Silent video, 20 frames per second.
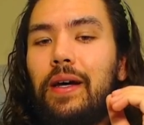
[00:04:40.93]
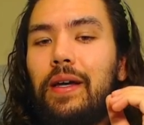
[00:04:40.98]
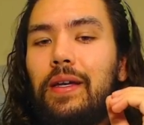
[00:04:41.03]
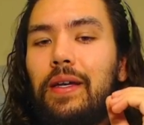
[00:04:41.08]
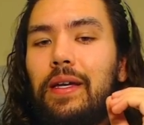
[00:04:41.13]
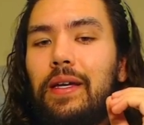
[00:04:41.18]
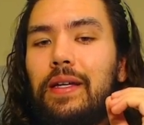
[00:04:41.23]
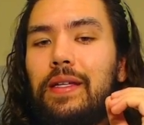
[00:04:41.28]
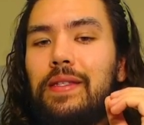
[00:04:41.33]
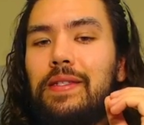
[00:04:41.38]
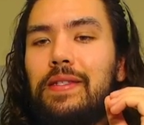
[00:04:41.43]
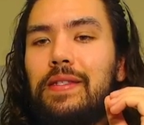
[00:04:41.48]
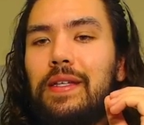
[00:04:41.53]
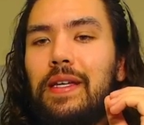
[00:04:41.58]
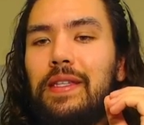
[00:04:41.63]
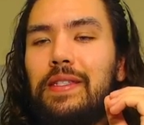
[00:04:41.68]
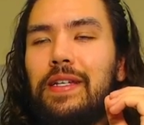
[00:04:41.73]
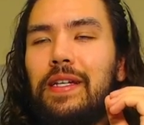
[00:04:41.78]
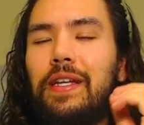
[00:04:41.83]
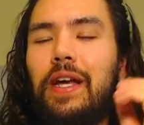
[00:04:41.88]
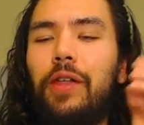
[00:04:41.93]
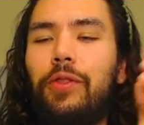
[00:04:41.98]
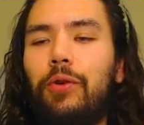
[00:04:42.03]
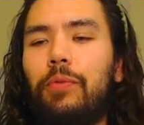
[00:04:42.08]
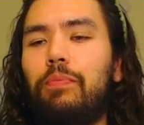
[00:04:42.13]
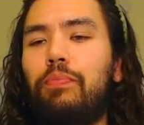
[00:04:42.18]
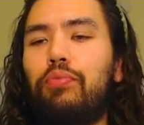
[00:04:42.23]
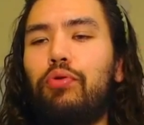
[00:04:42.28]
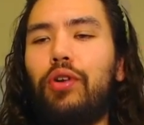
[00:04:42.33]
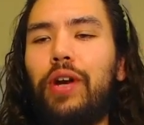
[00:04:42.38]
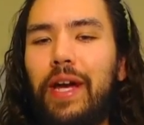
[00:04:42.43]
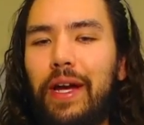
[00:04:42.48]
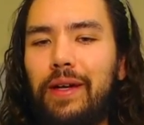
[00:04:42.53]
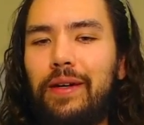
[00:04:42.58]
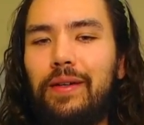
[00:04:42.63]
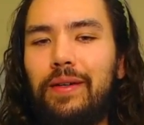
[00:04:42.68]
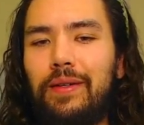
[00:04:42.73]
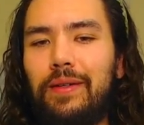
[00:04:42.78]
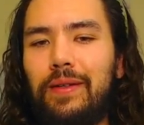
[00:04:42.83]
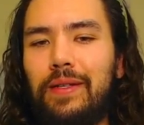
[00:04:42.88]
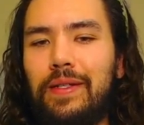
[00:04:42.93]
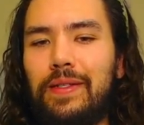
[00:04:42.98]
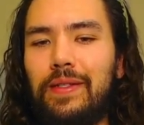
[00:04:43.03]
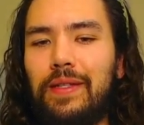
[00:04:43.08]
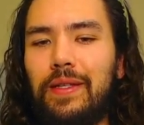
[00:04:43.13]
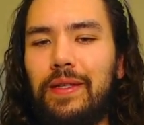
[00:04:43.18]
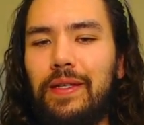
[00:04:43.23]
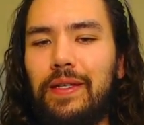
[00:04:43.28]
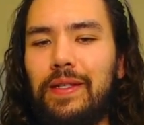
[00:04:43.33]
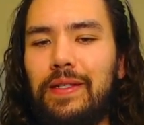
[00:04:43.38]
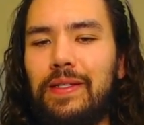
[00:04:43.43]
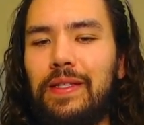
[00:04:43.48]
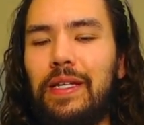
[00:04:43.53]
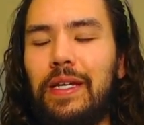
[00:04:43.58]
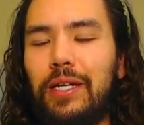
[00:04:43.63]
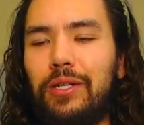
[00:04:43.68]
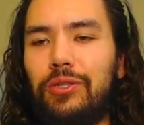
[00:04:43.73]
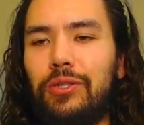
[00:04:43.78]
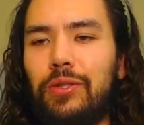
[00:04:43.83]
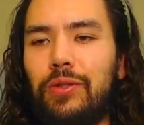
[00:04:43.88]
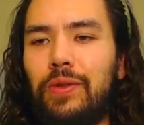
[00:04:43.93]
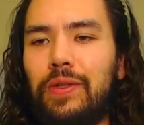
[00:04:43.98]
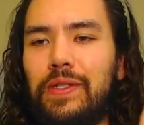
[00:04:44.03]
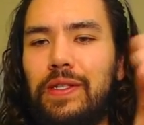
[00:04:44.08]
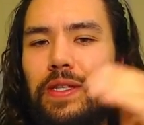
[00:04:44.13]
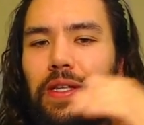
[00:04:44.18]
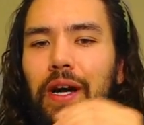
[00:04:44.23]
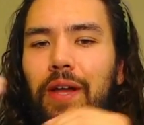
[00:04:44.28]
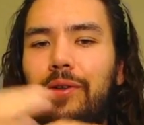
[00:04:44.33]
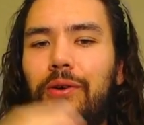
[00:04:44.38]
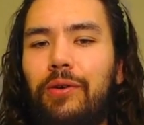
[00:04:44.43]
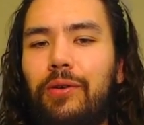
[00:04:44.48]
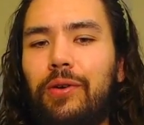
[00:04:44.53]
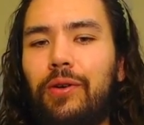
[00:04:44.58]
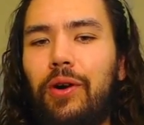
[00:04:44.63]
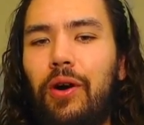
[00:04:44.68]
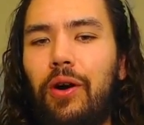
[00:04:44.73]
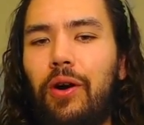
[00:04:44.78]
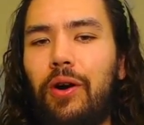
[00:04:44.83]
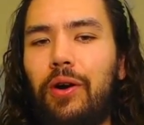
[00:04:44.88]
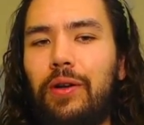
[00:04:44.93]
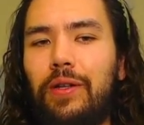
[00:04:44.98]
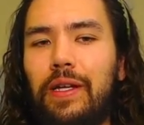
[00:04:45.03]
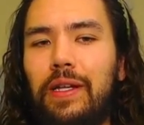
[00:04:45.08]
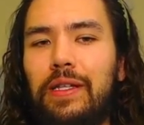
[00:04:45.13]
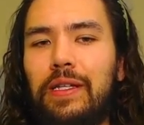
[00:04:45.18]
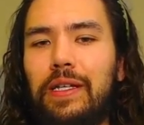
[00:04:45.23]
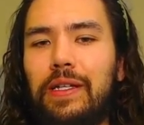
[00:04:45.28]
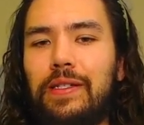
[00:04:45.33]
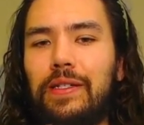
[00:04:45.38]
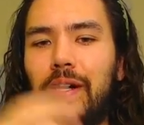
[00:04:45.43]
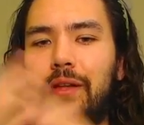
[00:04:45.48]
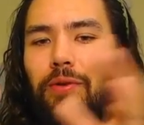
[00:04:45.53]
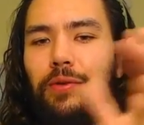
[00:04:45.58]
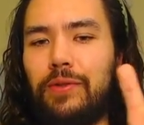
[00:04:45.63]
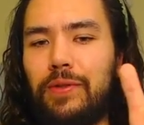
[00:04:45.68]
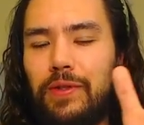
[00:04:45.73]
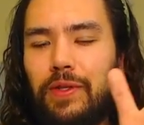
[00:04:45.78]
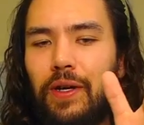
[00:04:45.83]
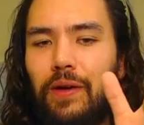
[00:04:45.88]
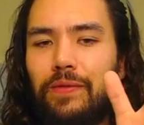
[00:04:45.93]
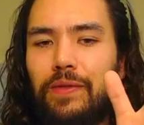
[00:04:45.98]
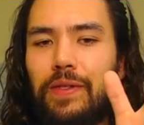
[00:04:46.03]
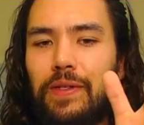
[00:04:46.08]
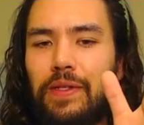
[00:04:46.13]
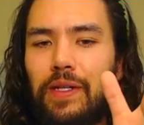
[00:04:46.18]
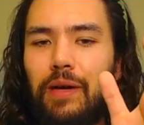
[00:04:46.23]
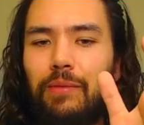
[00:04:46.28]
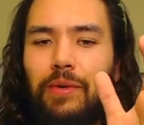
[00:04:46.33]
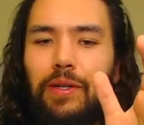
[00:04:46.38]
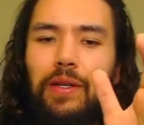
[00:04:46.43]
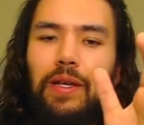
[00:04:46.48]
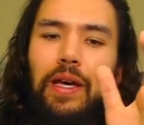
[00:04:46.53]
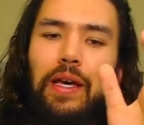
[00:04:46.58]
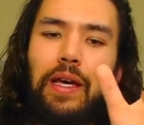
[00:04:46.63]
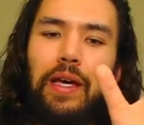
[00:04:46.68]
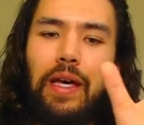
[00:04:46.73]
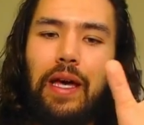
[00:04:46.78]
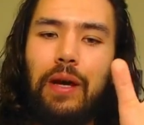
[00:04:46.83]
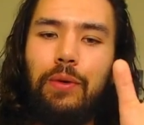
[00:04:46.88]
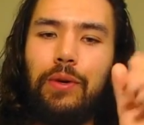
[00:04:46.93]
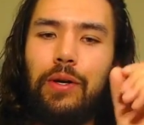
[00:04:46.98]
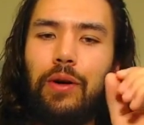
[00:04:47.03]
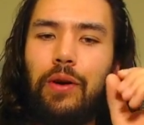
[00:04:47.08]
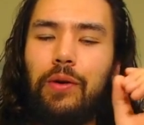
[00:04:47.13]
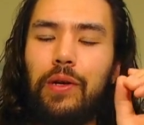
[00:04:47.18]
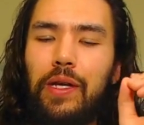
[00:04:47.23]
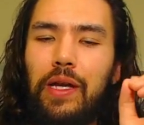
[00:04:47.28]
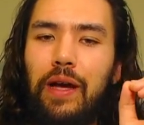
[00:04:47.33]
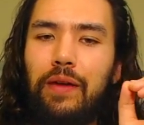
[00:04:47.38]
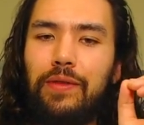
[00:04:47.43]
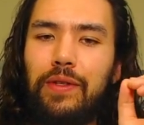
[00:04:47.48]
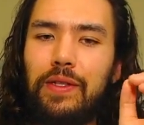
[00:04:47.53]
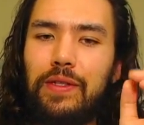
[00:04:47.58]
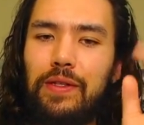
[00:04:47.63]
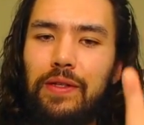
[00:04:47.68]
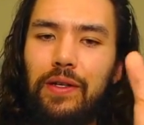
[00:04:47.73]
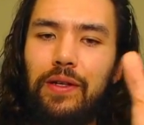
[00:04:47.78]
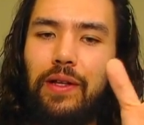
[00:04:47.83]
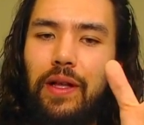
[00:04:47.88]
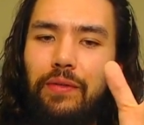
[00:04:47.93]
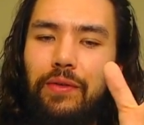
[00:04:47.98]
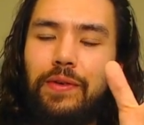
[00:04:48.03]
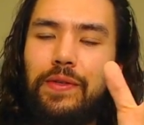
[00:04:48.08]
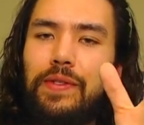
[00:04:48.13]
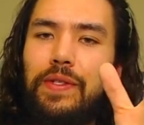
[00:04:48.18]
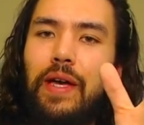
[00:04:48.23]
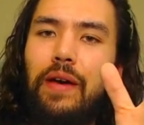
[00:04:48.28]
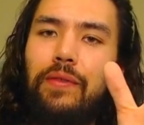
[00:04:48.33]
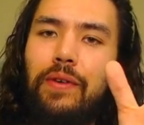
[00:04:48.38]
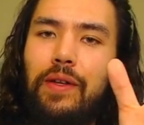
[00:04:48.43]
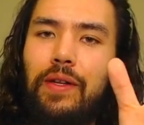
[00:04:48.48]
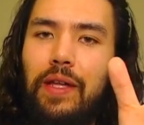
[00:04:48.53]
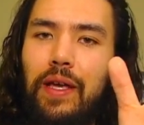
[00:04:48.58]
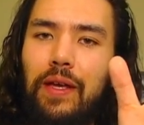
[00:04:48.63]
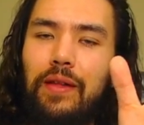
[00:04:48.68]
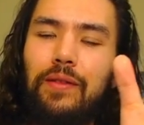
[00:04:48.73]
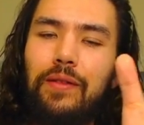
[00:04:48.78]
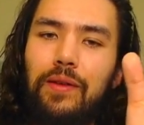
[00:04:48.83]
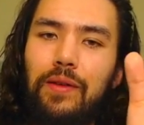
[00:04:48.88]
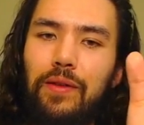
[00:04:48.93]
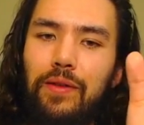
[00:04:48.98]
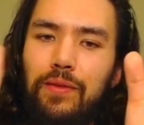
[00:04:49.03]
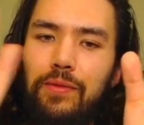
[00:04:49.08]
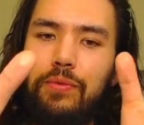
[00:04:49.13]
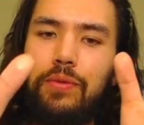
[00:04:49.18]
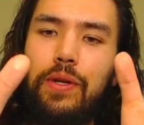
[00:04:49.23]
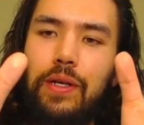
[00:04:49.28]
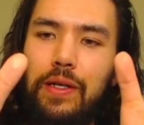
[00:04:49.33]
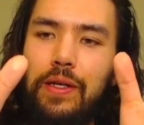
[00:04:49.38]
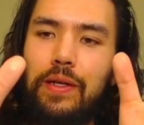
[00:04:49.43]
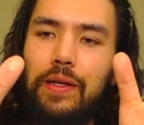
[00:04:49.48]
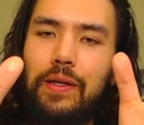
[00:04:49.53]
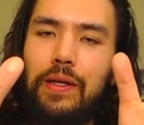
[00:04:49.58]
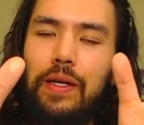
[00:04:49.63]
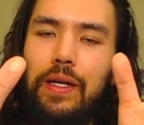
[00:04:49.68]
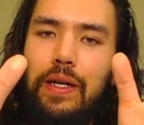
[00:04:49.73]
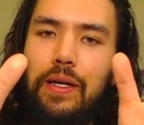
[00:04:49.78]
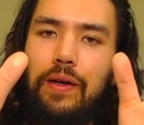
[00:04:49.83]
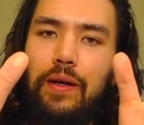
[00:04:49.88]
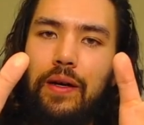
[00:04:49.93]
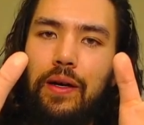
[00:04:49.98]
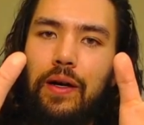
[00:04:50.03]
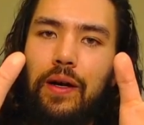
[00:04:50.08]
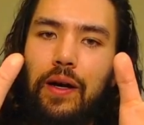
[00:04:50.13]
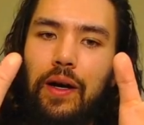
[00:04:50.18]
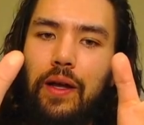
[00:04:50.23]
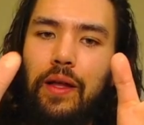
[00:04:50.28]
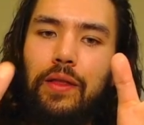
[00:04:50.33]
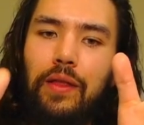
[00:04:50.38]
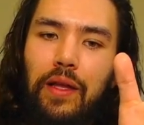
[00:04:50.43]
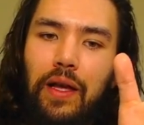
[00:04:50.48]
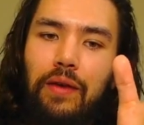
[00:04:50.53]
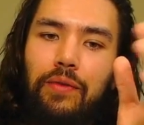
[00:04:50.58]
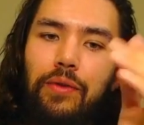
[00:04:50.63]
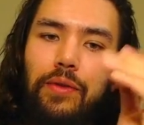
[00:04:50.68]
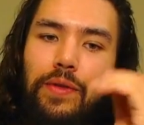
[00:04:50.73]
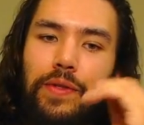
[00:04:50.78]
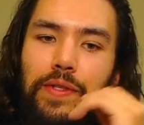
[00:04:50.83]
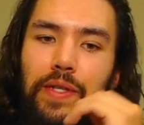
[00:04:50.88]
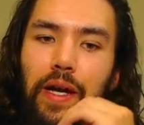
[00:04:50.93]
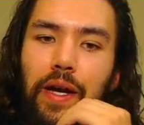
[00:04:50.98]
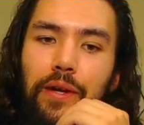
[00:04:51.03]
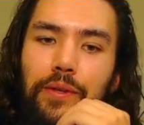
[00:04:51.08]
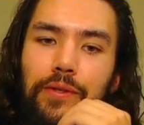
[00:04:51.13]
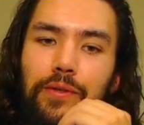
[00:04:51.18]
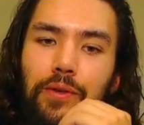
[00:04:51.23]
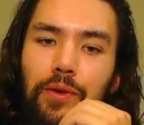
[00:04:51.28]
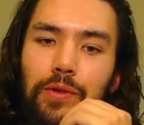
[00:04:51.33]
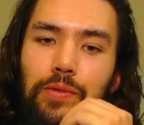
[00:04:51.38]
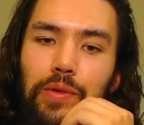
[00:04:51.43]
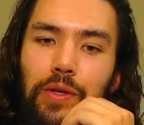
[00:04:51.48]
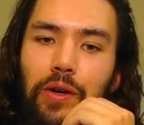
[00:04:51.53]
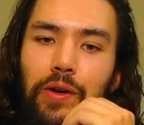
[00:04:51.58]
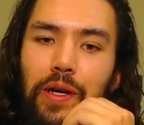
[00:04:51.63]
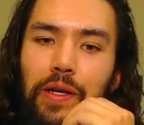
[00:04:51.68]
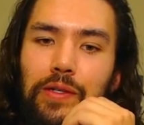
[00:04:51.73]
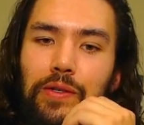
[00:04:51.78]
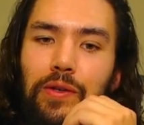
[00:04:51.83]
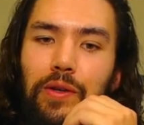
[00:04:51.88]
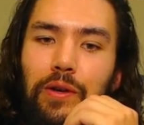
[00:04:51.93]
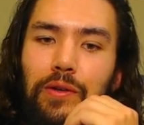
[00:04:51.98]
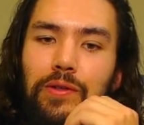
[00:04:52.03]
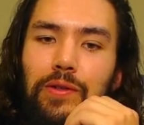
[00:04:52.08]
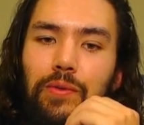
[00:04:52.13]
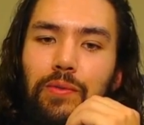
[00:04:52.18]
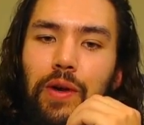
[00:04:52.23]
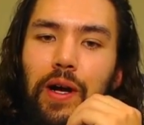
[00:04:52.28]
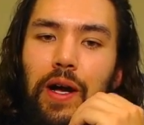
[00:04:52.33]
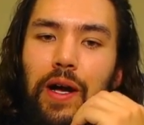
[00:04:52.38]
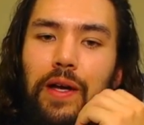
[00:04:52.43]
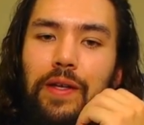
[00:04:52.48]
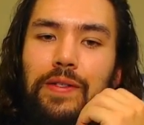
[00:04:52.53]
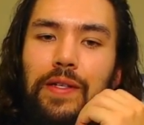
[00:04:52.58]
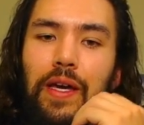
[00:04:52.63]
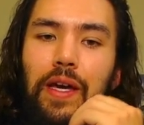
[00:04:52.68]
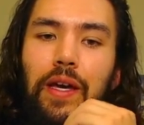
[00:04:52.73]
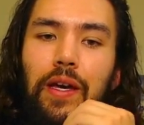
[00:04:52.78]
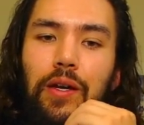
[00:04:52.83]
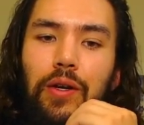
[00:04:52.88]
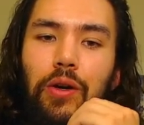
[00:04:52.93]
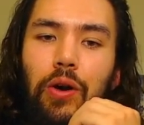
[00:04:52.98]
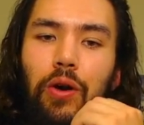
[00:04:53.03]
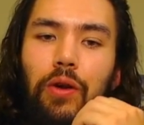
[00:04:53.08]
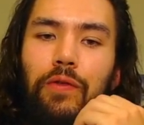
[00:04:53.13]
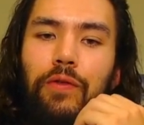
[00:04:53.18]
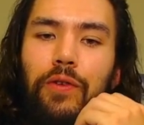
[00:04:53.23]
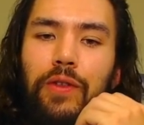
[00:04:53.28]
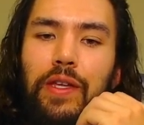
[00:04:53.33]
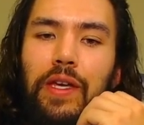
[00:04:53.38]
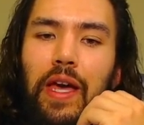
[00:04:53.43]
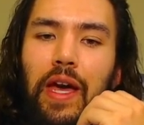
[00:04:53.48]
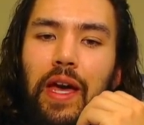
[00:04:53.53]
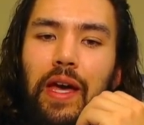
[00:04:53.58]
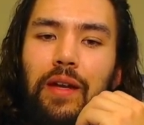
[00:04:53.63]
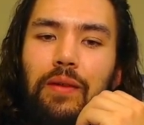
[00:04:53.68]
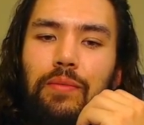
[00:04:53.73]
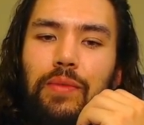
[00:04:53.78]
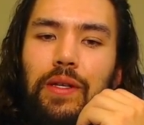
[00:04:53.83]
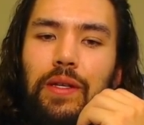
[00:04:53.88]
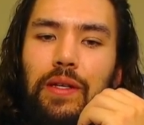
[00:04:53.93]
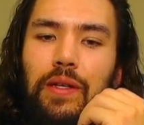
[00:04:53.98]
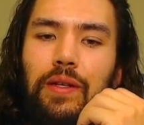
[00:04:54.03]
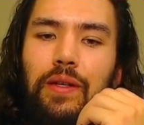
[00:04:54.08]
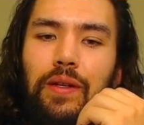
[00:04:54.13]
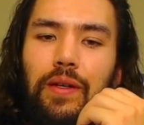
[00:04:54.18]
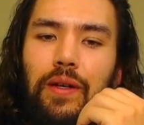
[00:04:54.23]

it's another brick is the issue. It's another card that needs other stuff to summon, and we already have the level 7 and the 3 unleveled Silent Swordsman. Okay, so there's the Raz going for the enemy